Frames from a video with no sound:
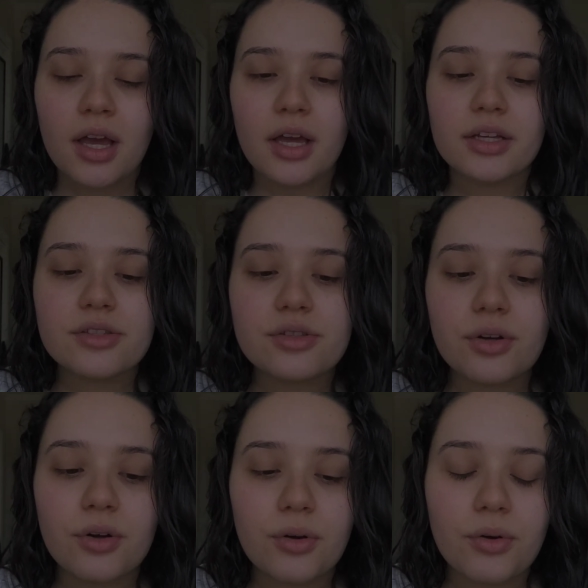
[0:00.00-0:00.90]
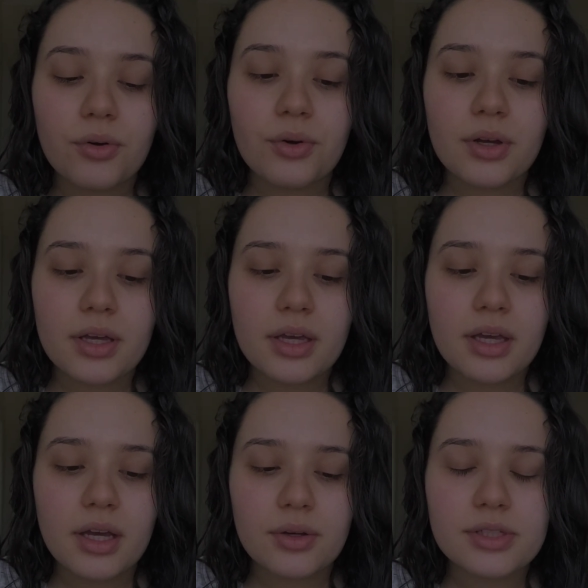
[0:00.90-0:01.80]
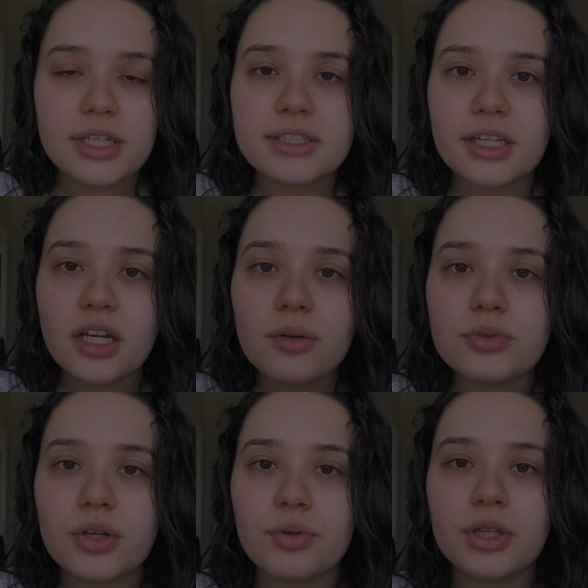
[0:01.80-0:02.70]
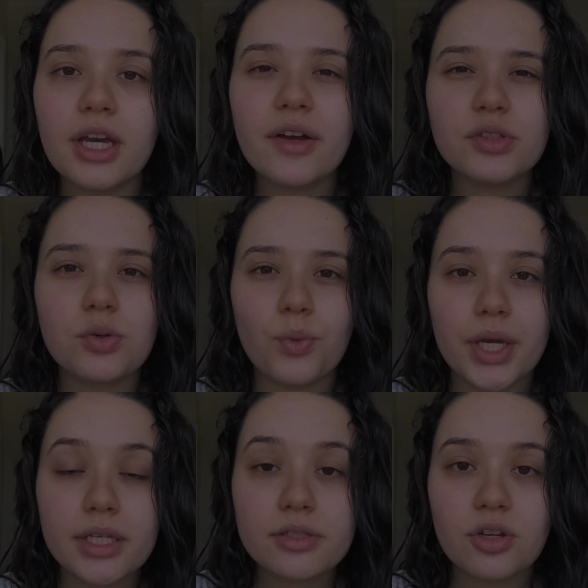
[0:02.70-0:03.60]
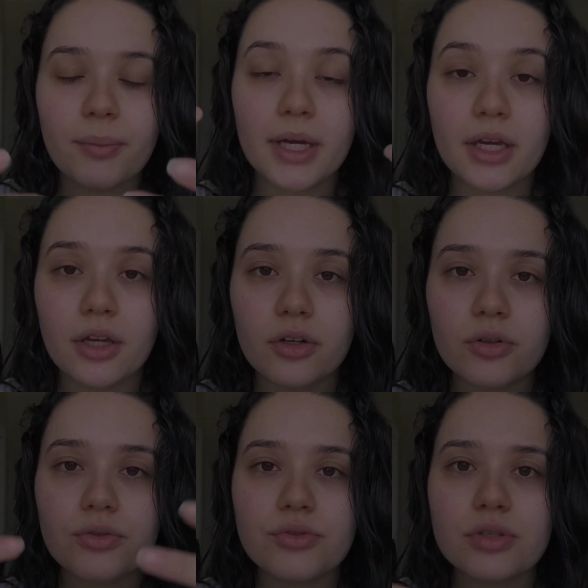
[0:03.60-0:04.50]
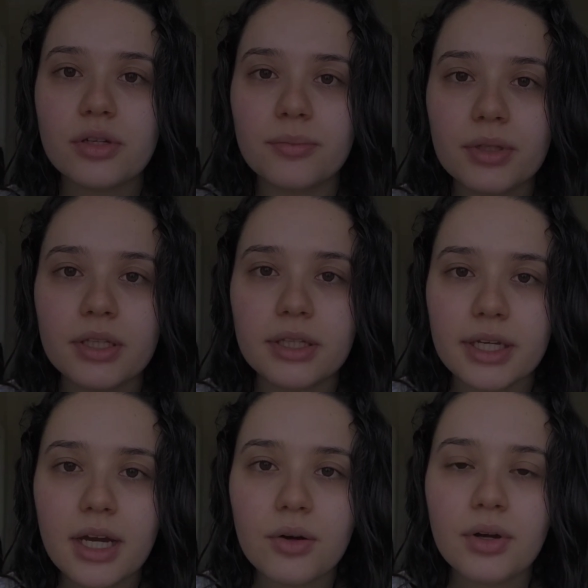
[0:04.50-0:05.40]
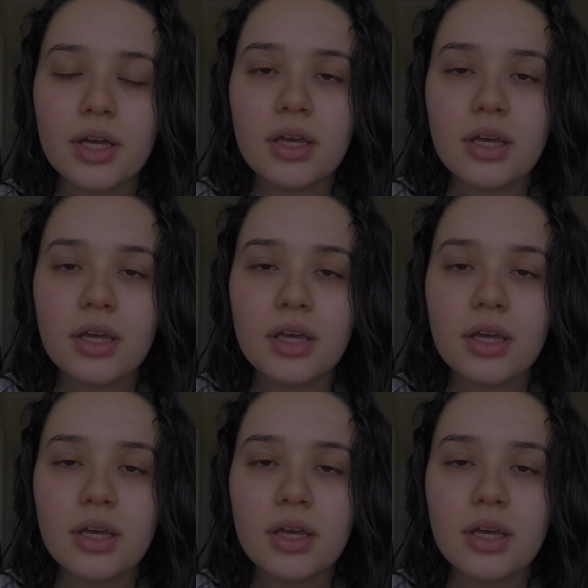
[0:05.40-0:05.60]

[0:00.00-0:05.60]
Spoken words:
And so I was like, damn, do I really have to wait till my hair grows completely out?